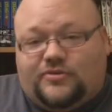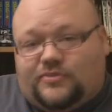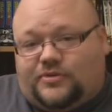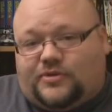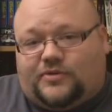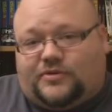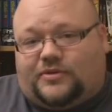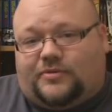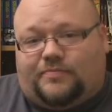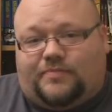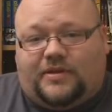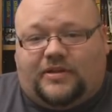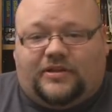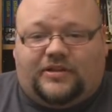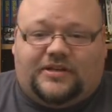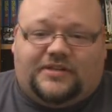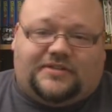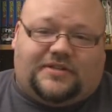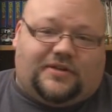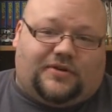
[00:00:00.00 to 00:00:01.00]
use those
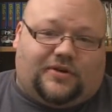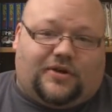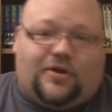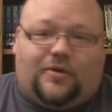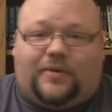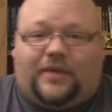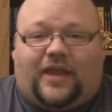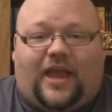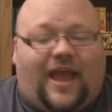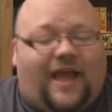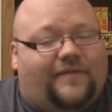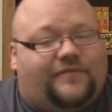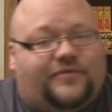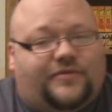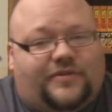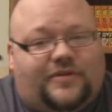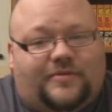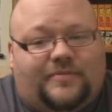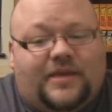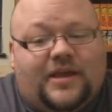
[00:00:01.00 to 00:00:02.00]
abilities that are going
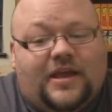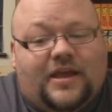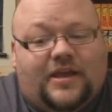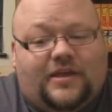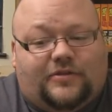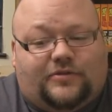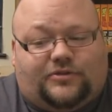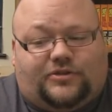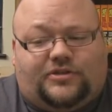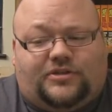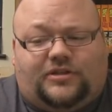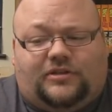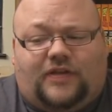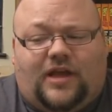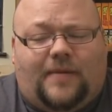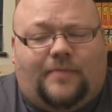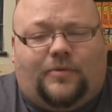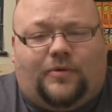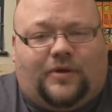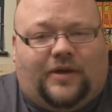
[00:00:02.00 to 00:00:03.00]
after them. There's just a
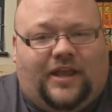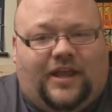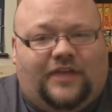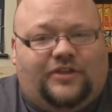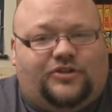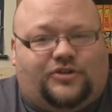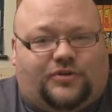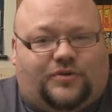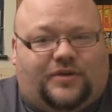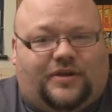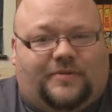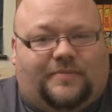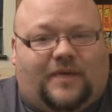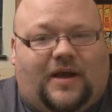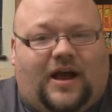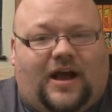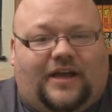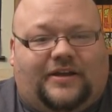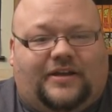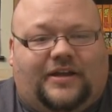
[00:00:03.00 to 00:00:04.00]
lot more intrigue
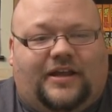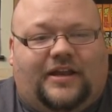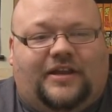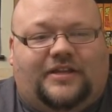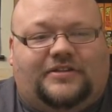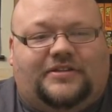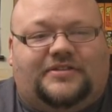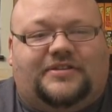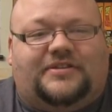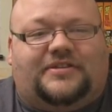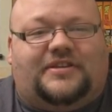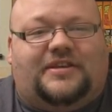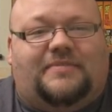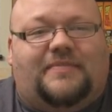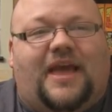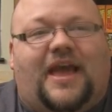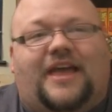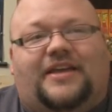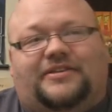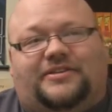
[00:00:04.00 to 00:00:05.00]
behind it, and it doesn't
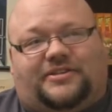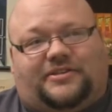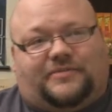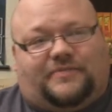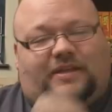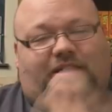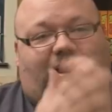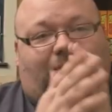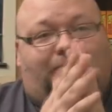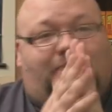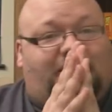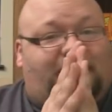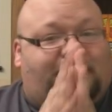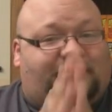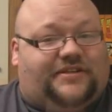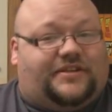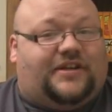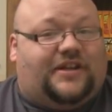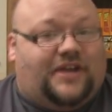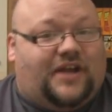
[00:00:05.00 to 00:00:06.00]
seem as, and I mean
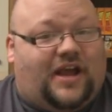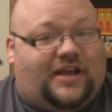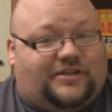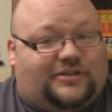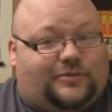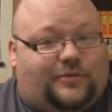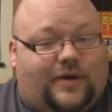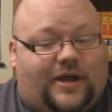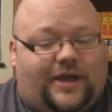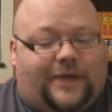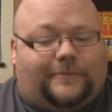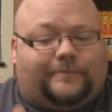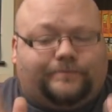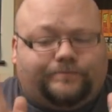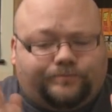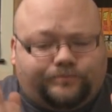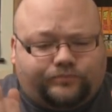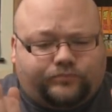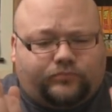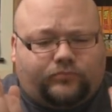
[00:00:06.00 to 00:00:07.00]
this in a nice way,
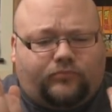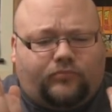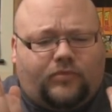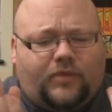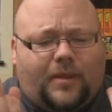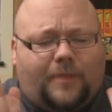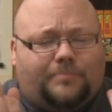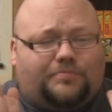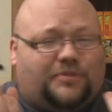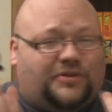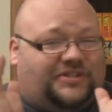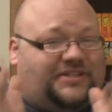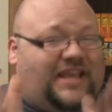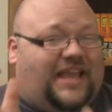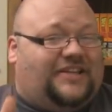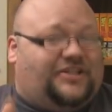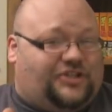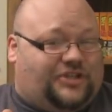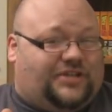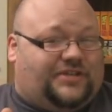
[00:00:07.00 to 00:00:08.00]

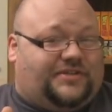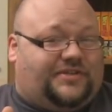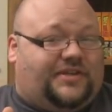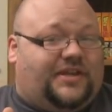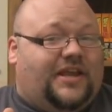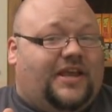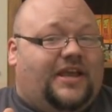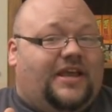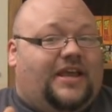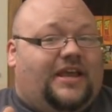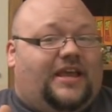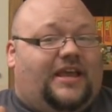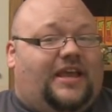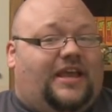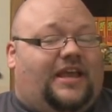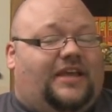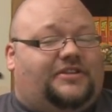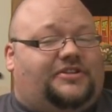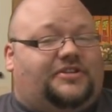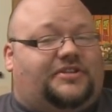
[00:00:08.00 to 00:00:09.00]
pretentious.
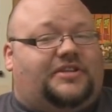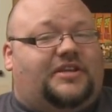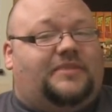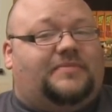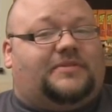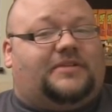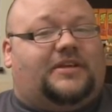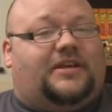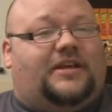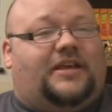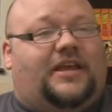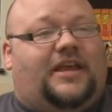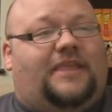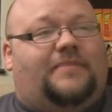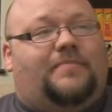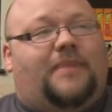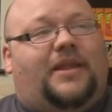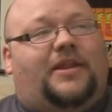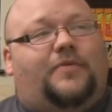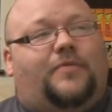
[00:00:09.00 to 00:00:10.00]
It just seems,
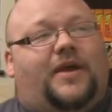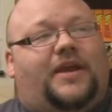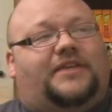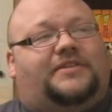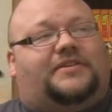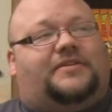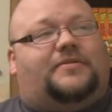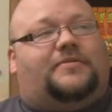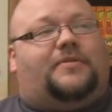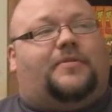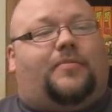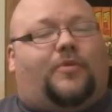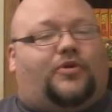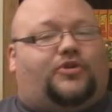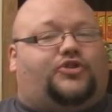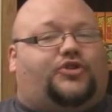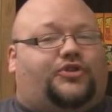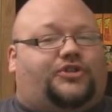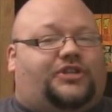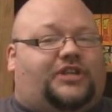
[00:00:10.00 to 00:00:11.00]
in many ways, the
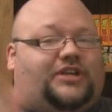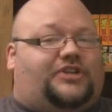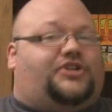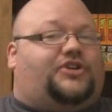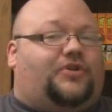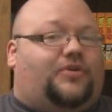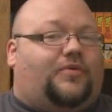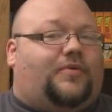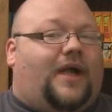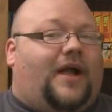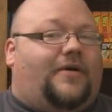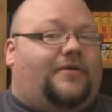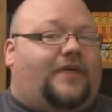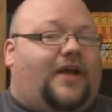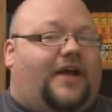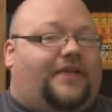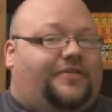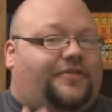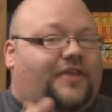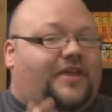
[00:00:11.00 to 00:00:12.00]
more traditional
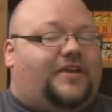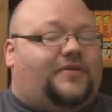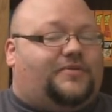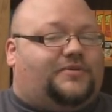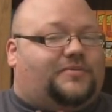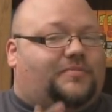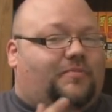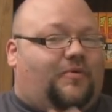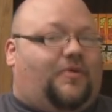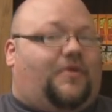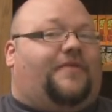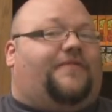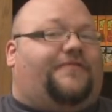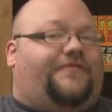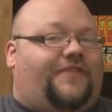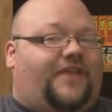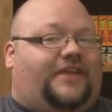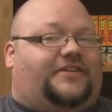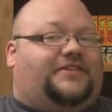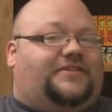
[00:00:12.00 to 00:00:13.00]
route, I think, was more
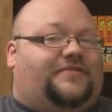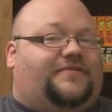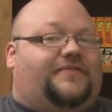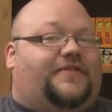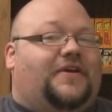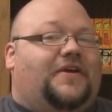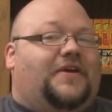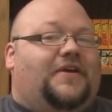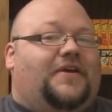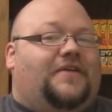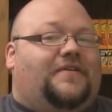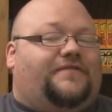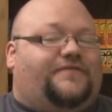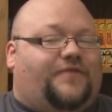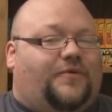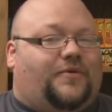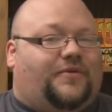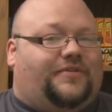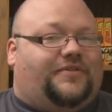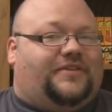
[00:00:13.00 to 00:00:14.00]
effective
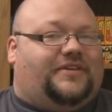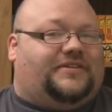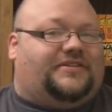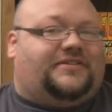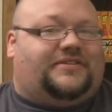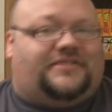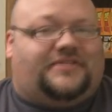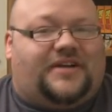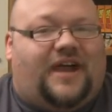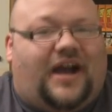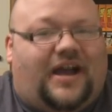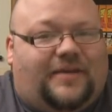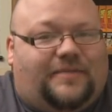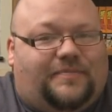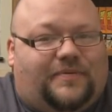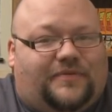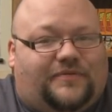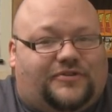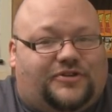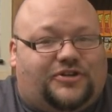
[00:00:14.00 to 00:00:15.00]
for this
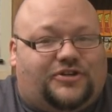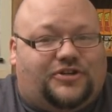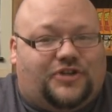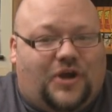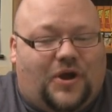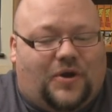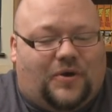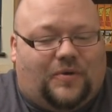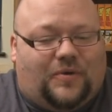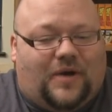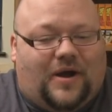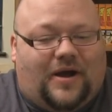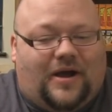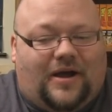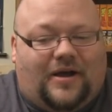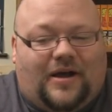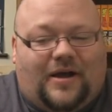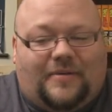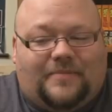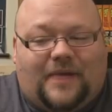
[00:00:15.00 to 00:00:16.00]
type of show.
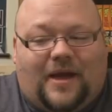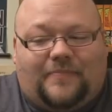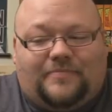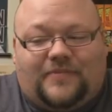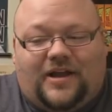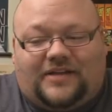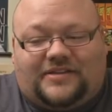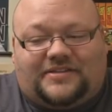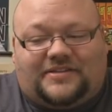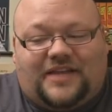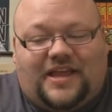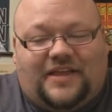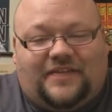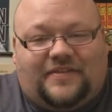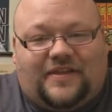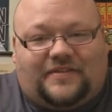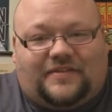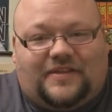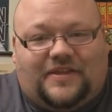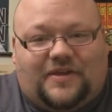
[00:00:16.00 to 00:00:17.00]
I'm not
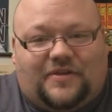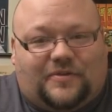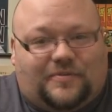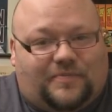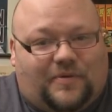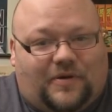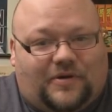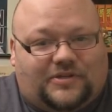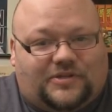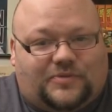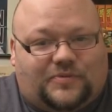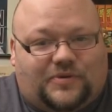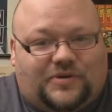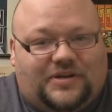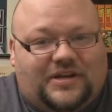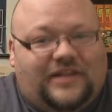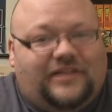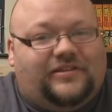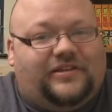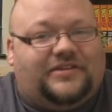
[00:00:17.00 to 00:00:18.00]
saying that the other parts were
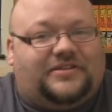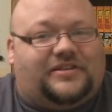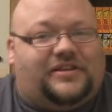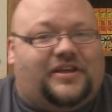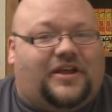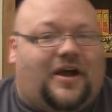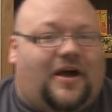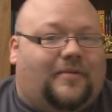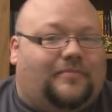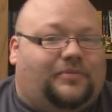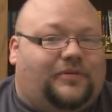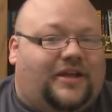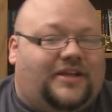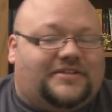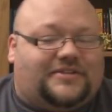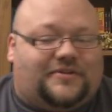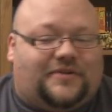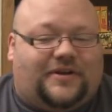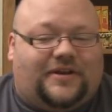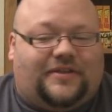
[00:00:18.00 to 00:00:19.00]
needlessly
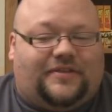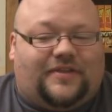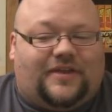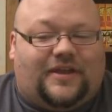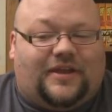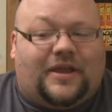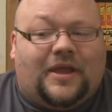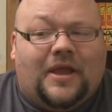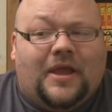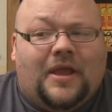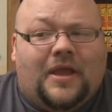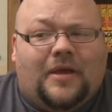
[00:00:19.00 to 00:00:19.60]
complex or anything,